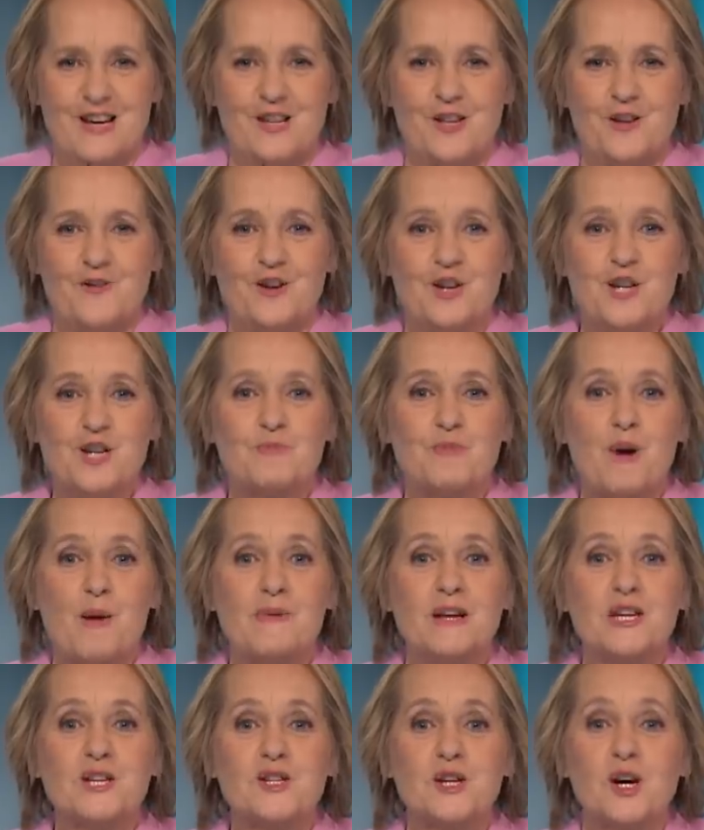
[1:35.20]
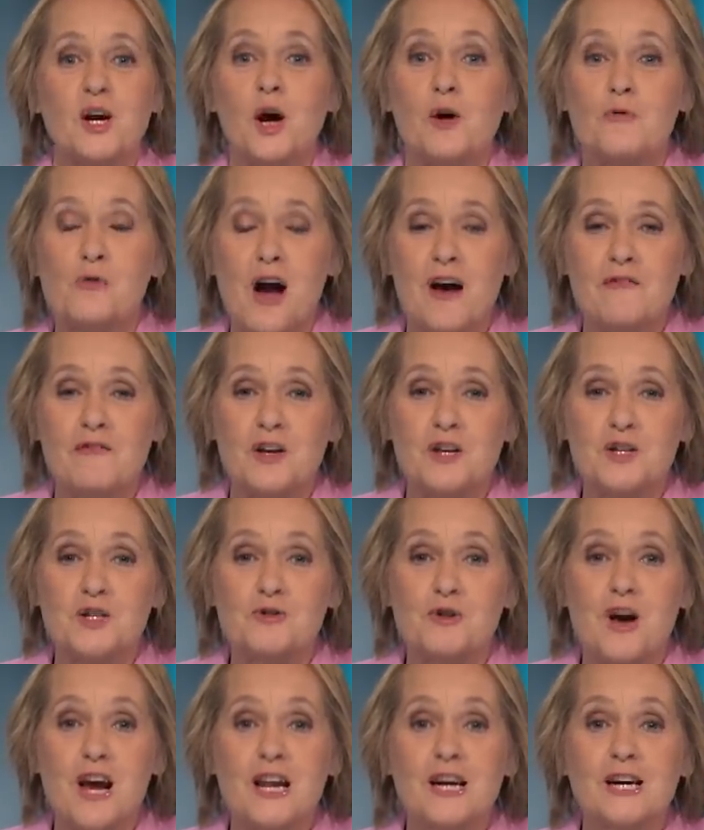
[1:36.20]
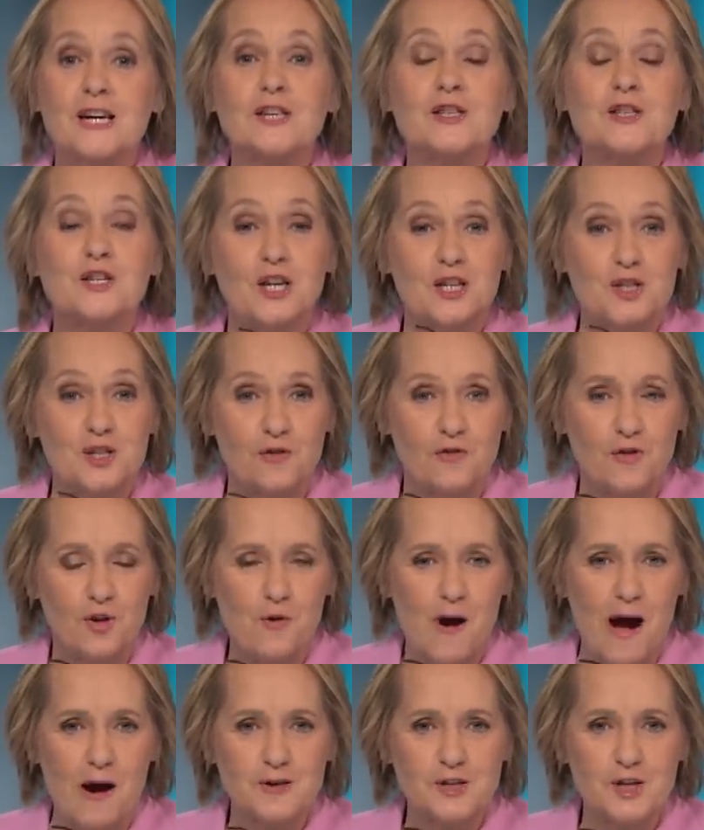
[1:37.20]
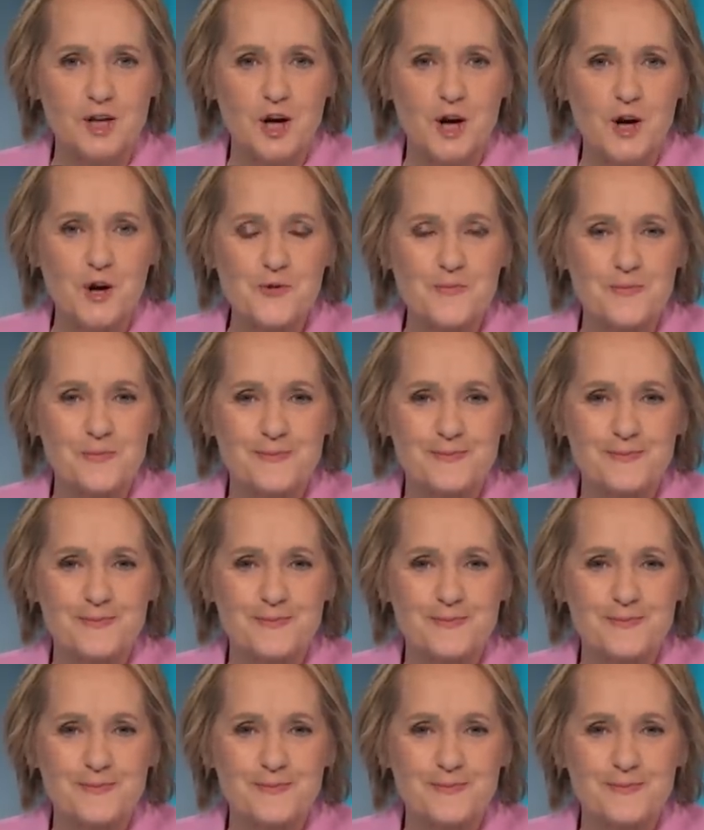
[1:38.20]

The Finnish Prime Minister arrived in Australia just a few hours ago.